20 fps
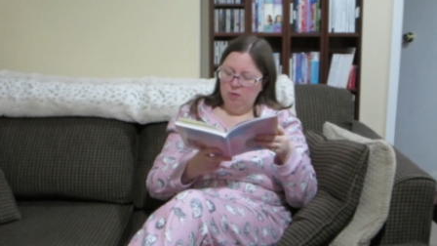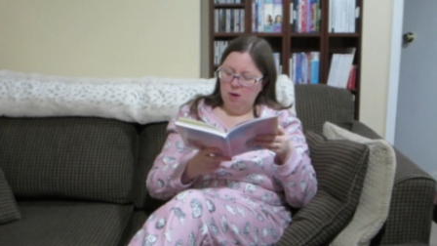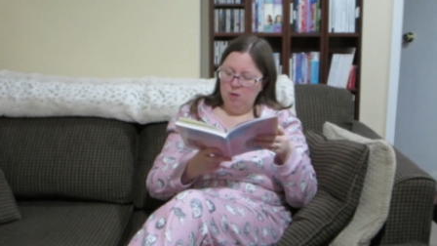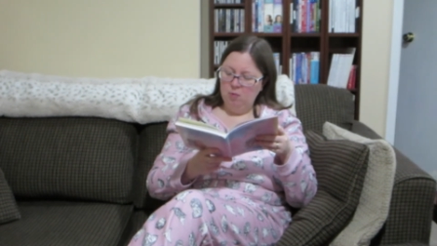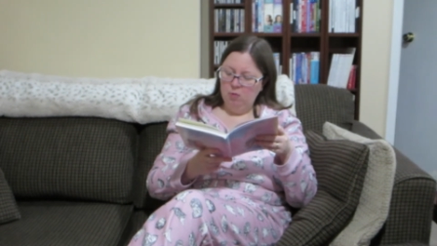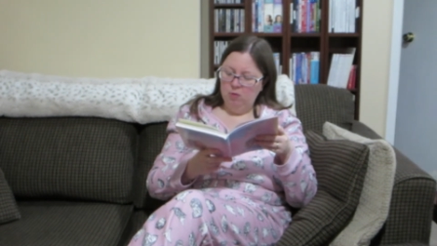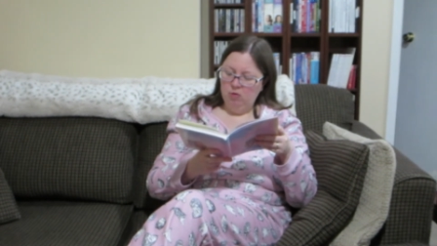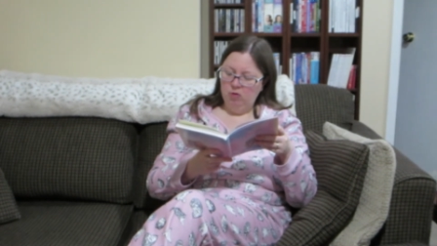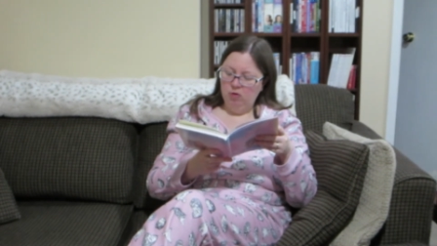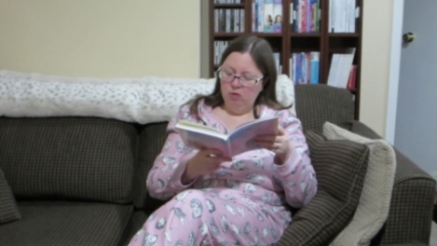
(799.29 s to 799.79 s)
that
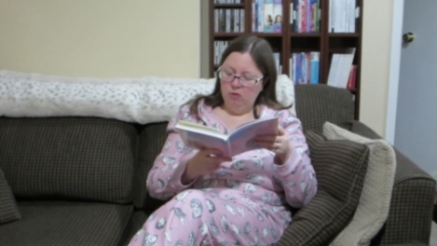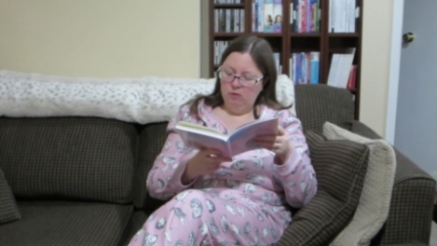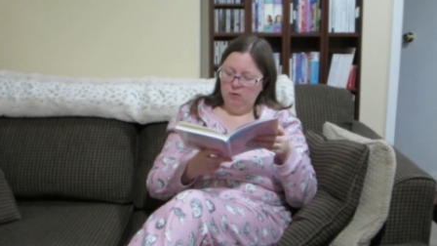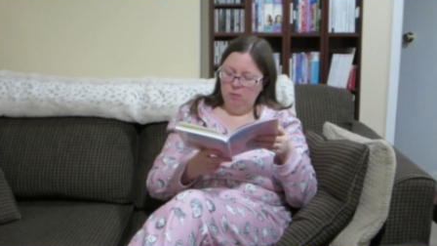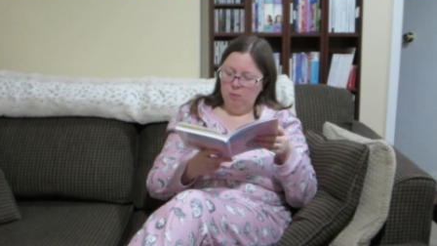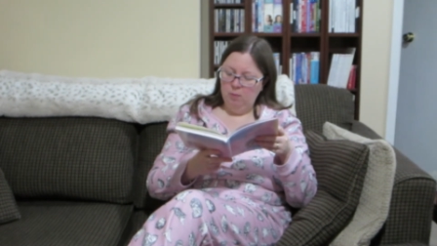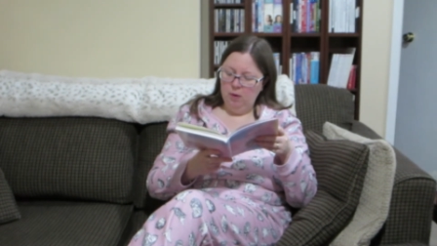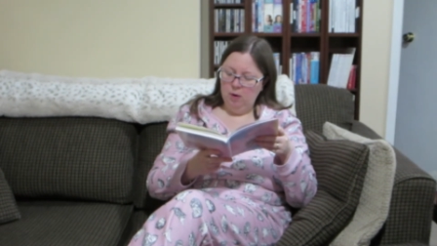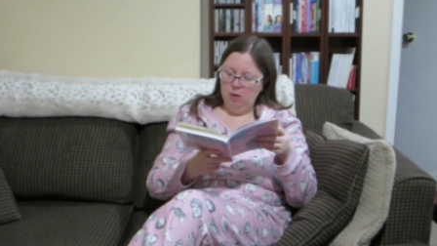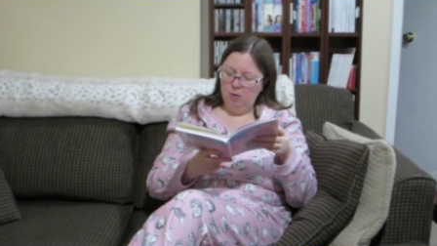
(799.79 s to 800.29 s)
was just
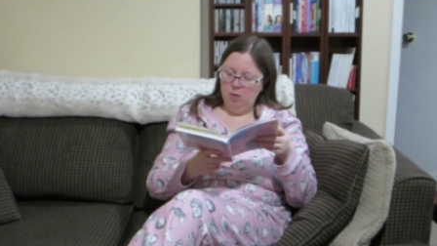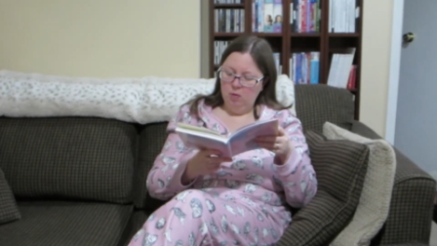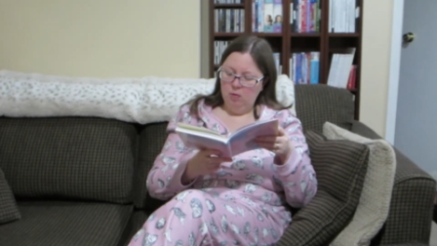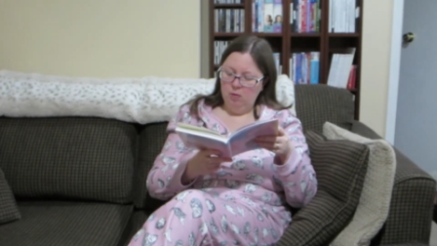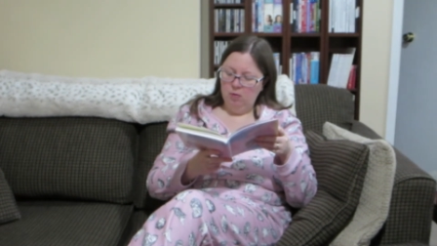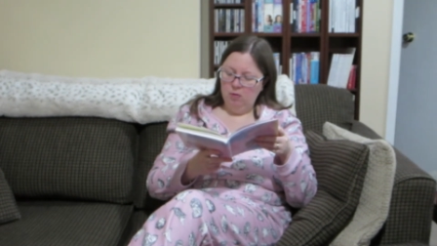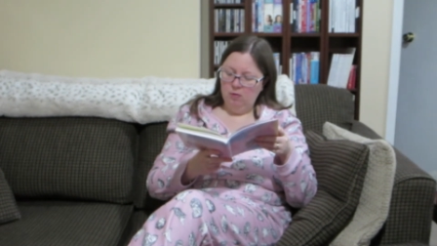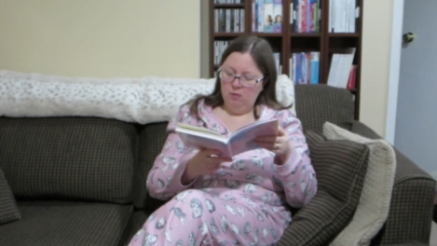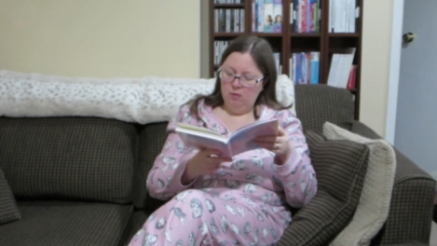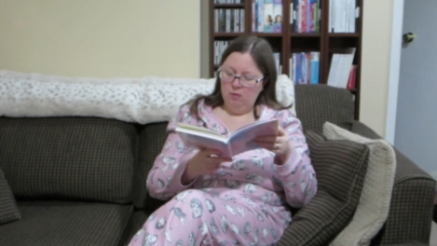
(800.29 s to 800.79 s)
about
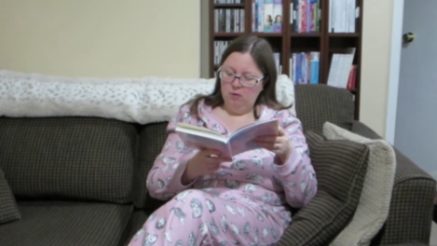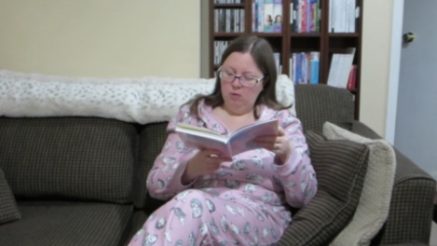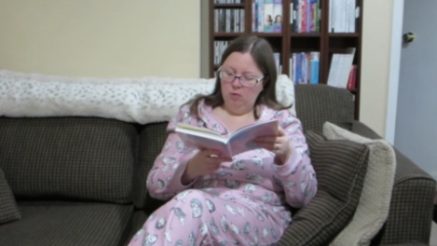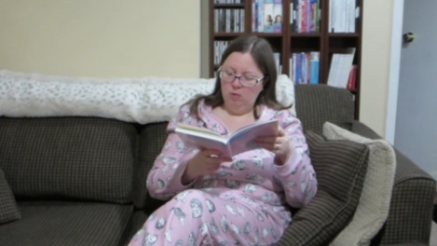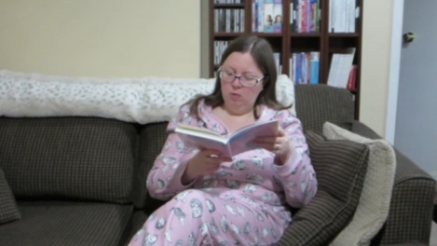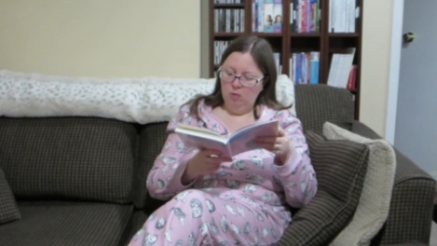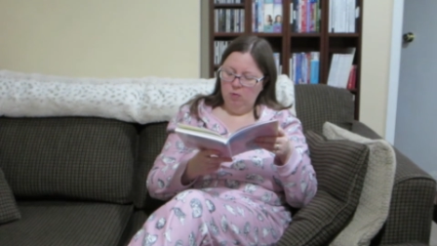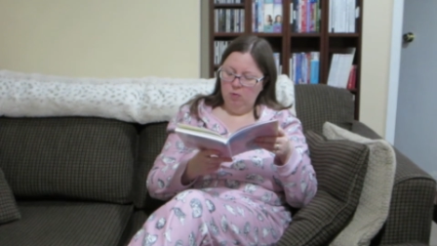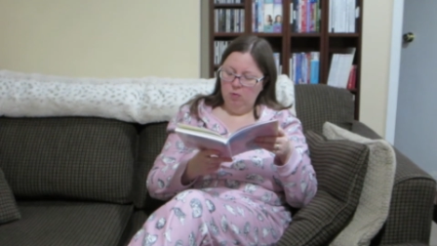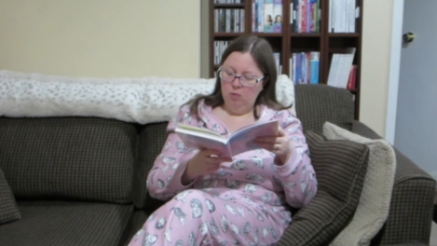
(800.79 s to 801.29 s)

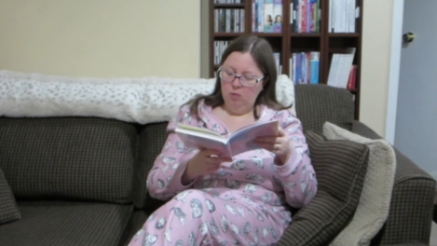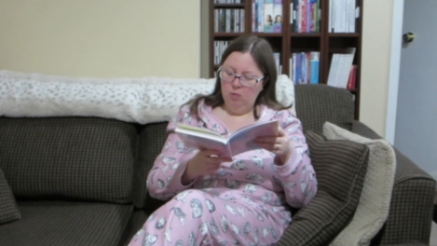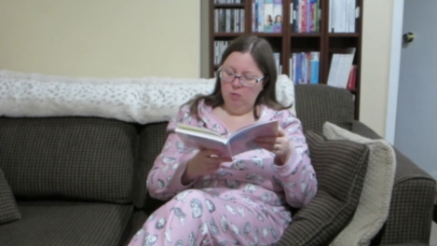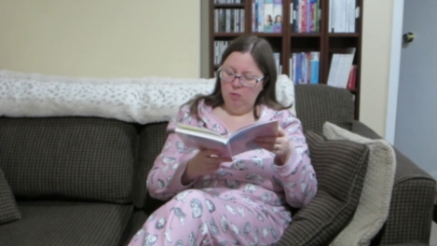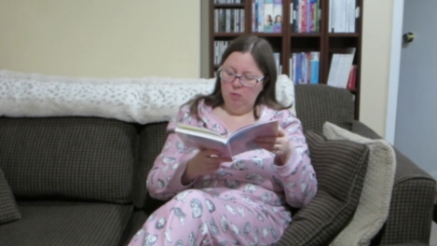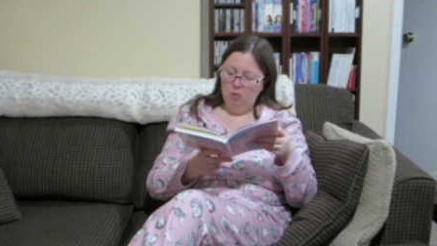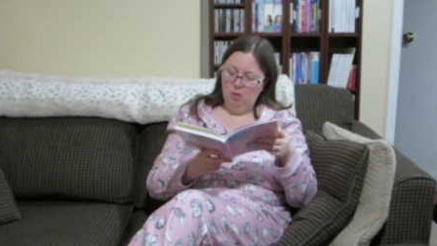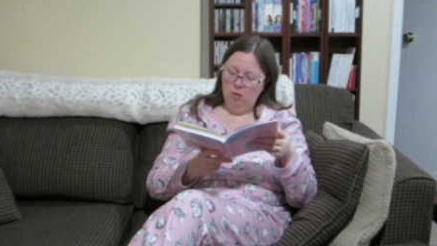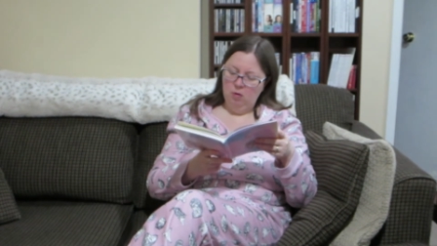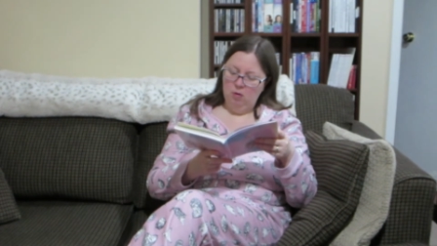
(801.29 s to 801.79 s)

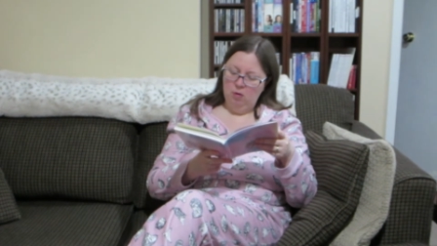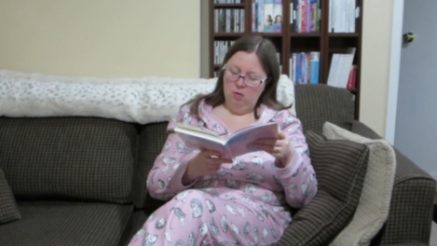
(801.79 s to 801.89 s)
to